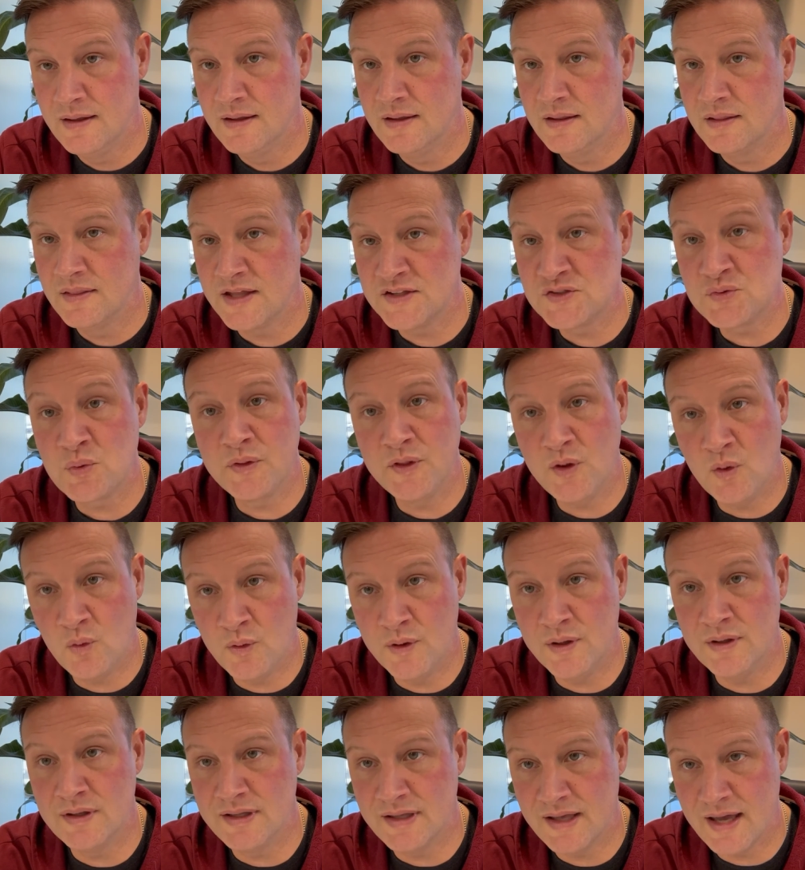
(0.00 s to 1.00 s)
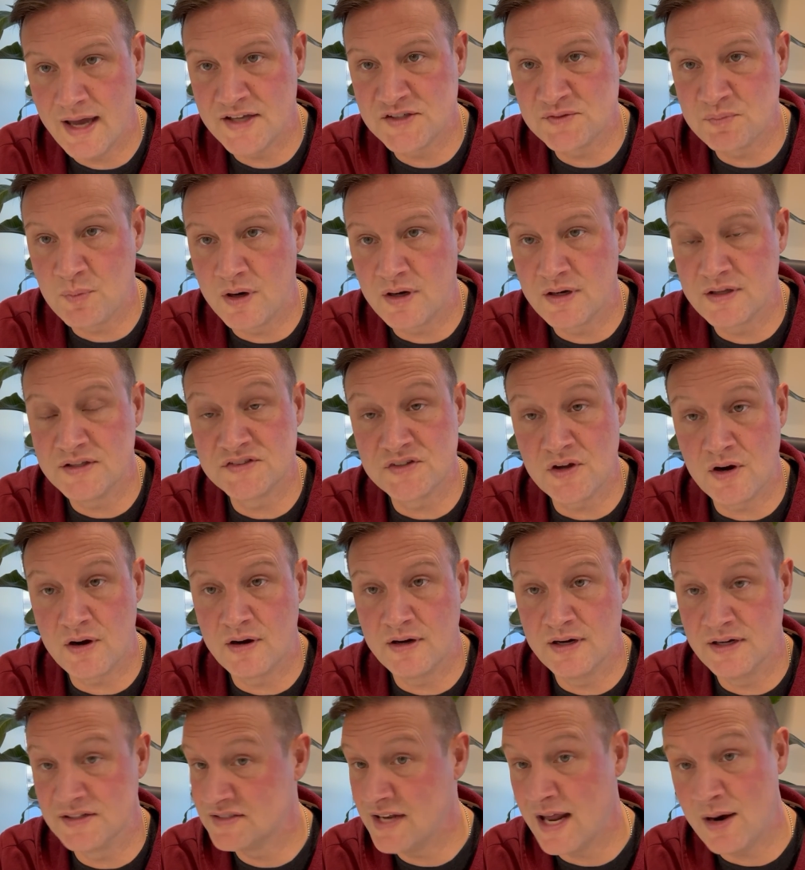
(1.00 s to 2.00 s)
That's where the oil and gas markets are.
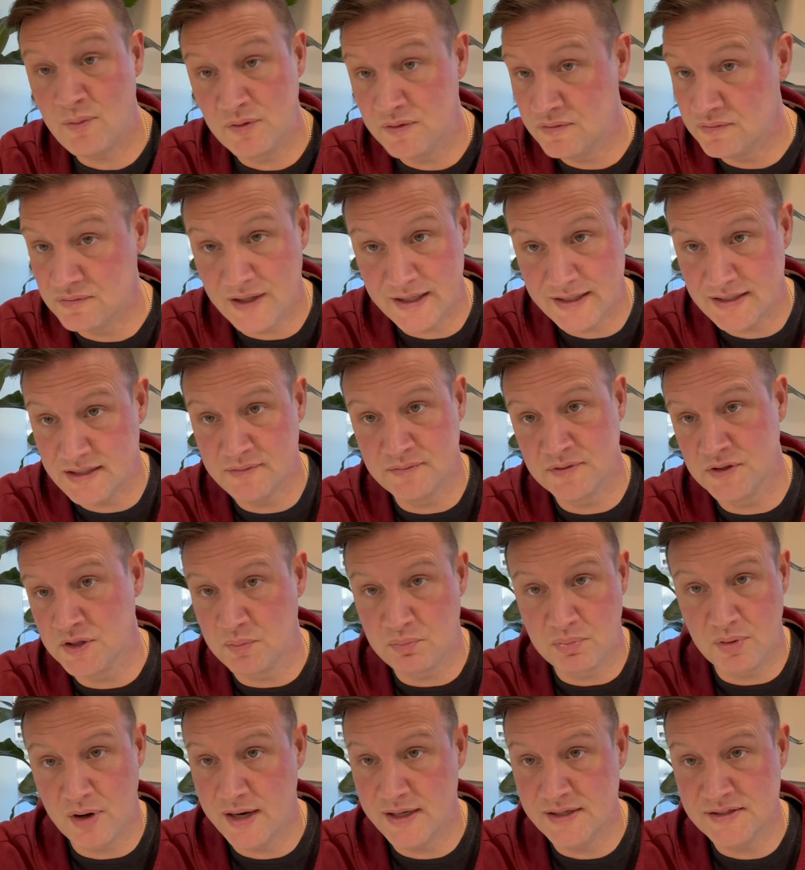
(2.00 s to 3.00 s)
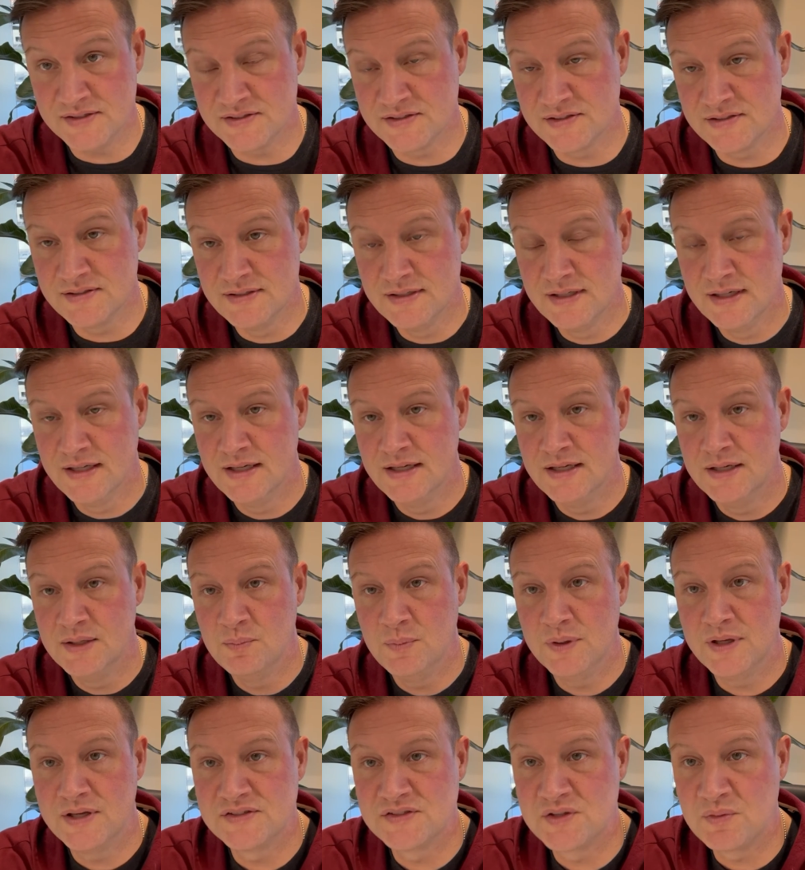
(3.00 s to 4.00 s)
And it's not reflective in the price,
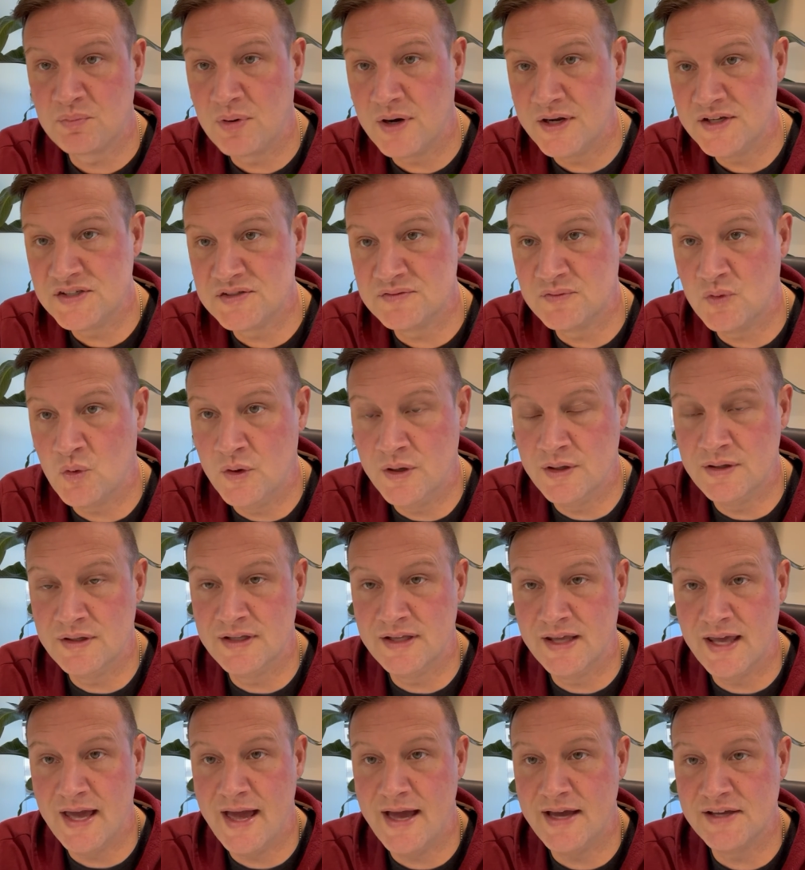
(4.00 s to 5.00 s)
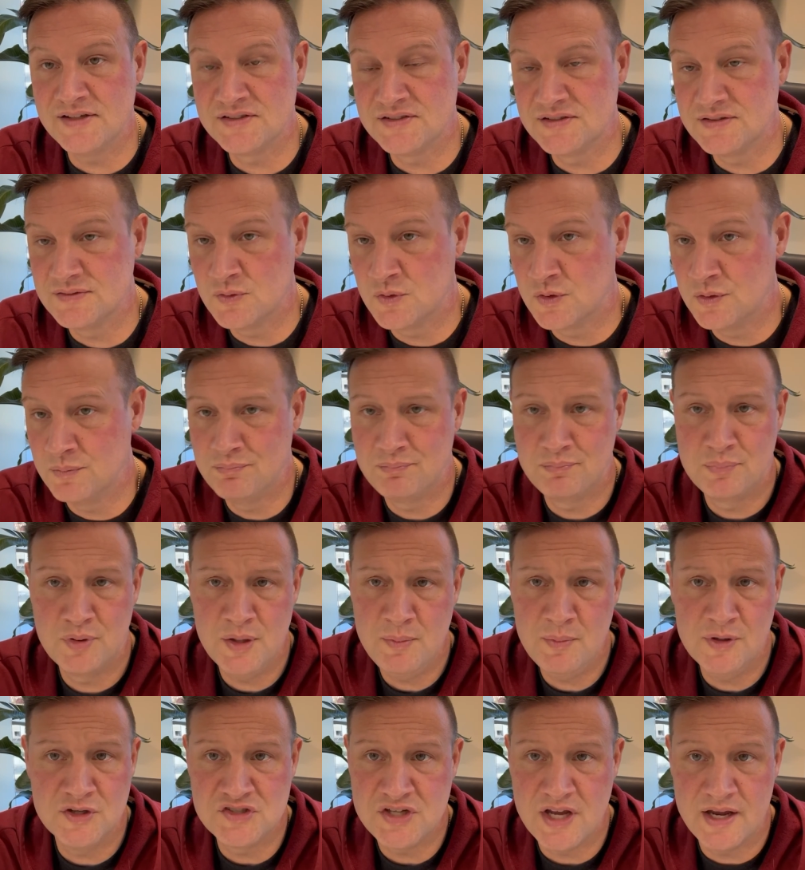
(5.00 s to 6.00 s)
because the price of oil and gas, or
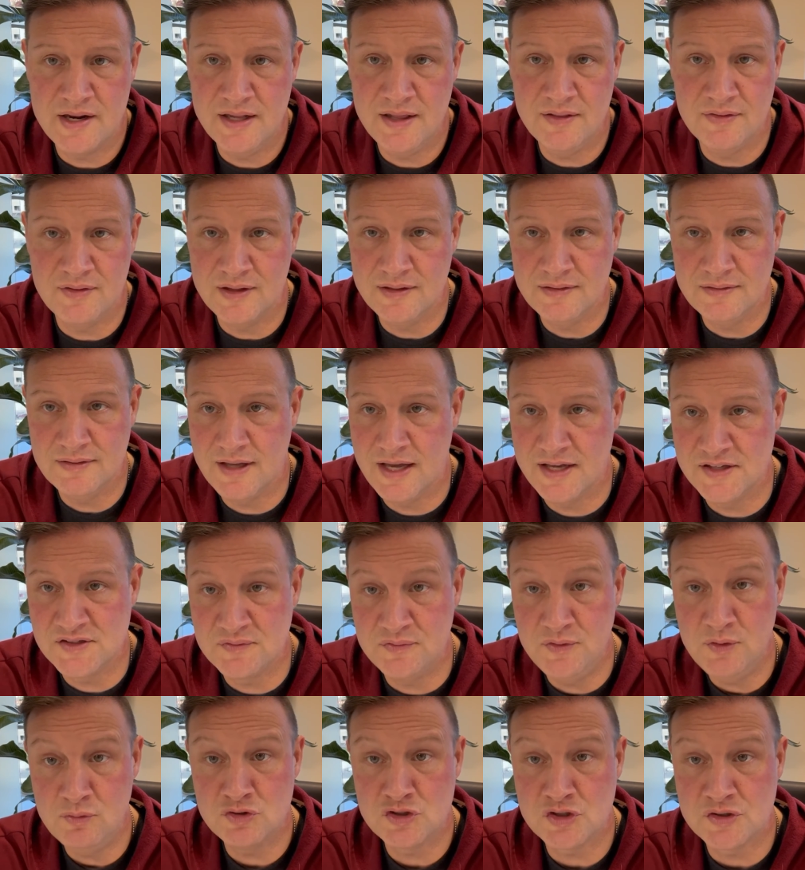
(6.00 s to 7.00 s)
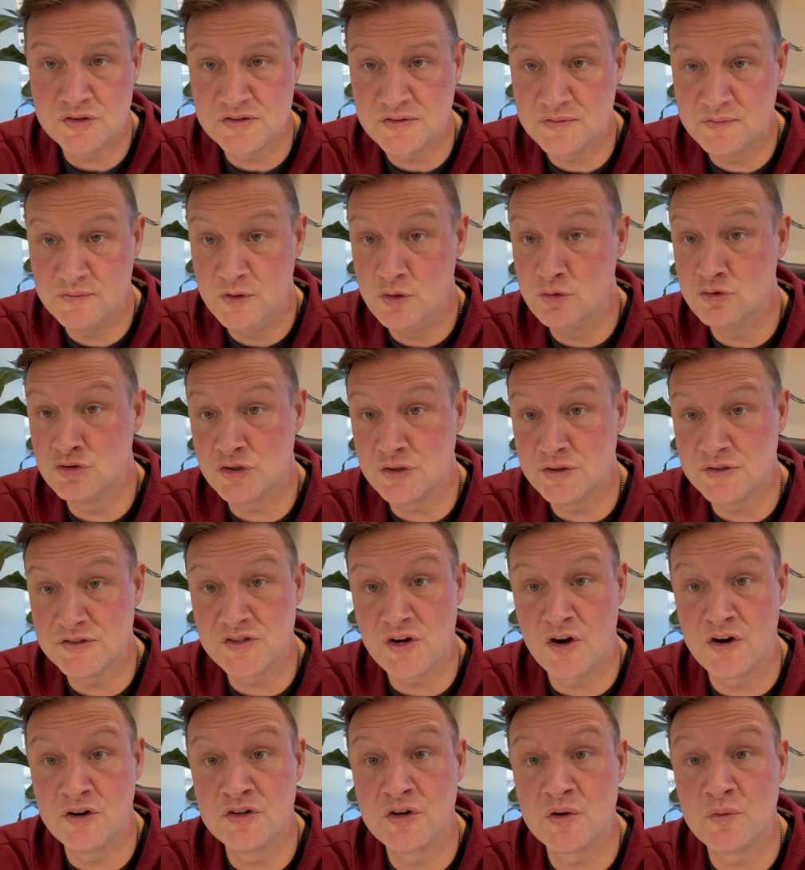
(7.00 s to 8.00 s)
pretty much anything, has futures. Futures
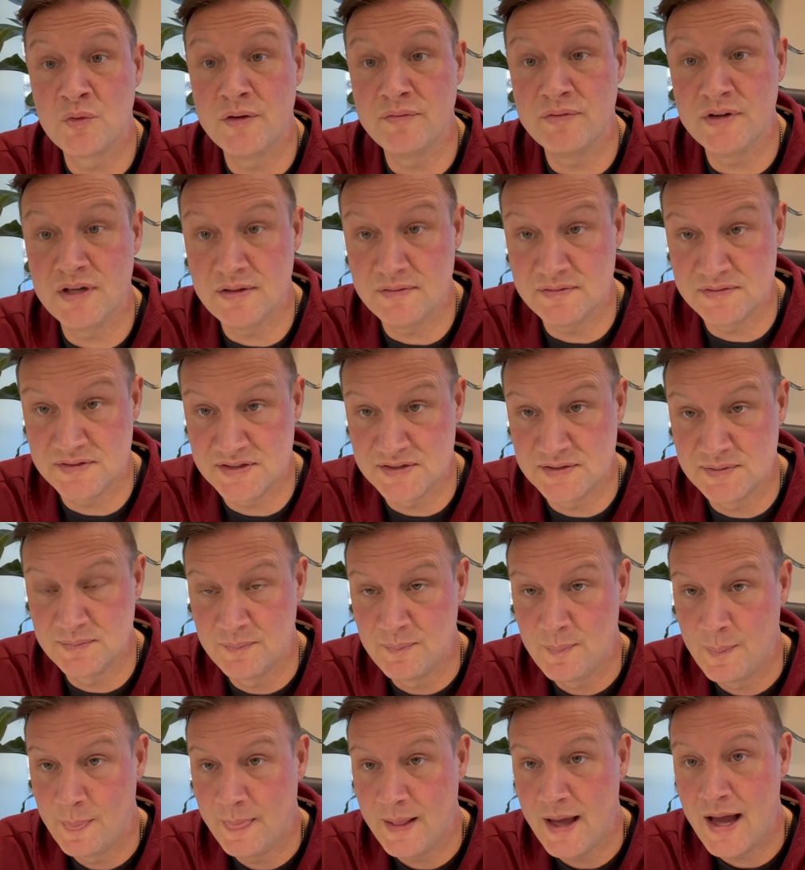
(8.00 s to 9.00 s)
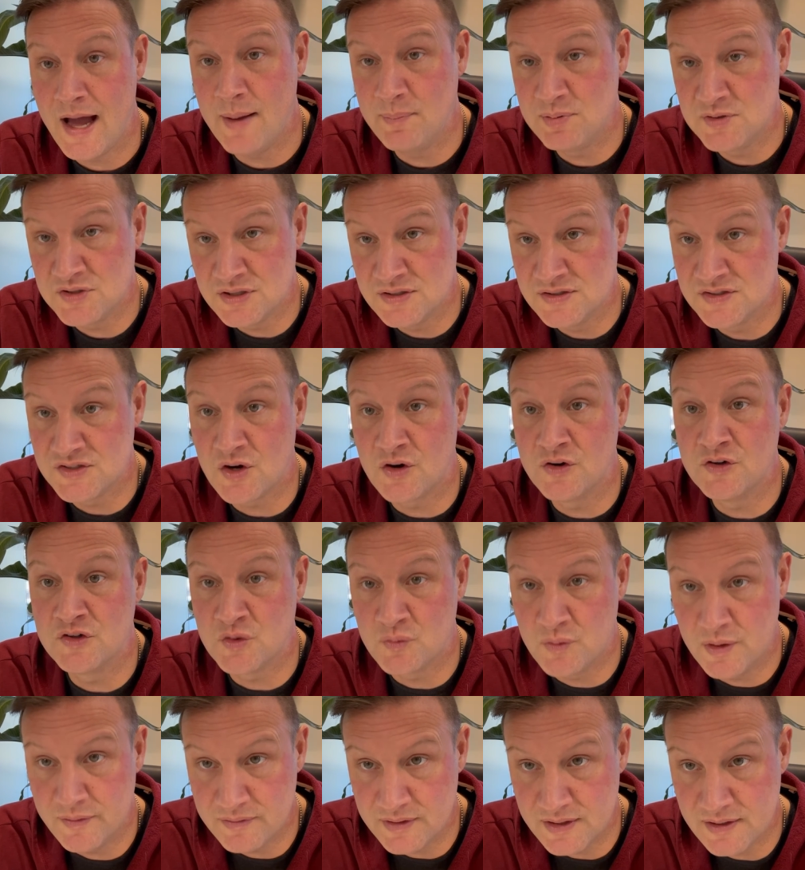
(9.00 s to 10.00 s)
are derivatives. Options are
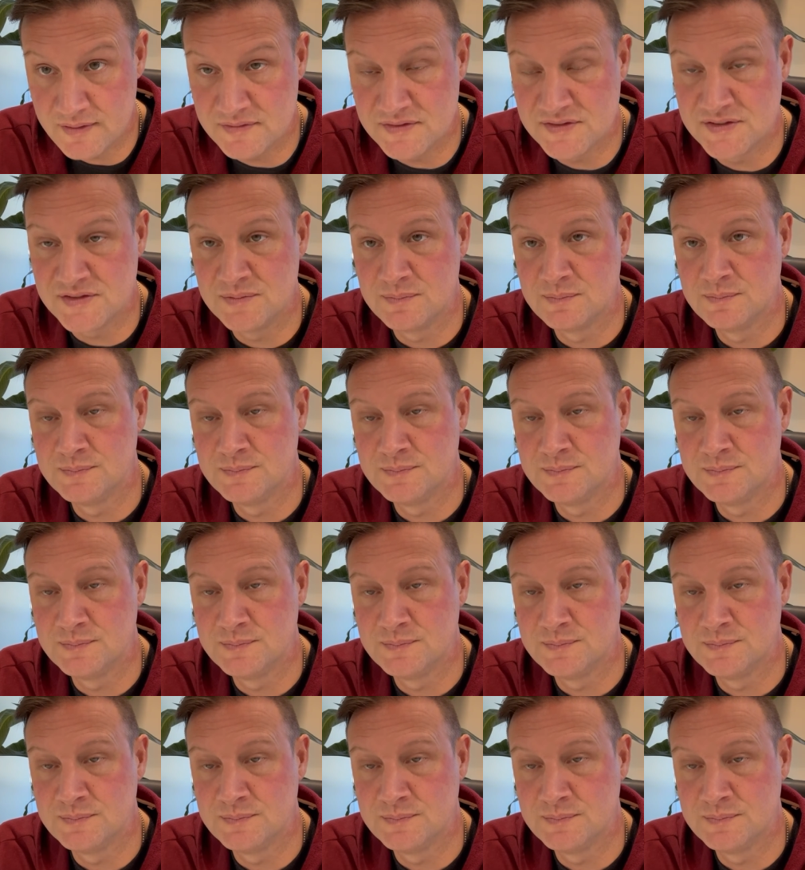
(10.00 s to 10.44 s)
derivatives.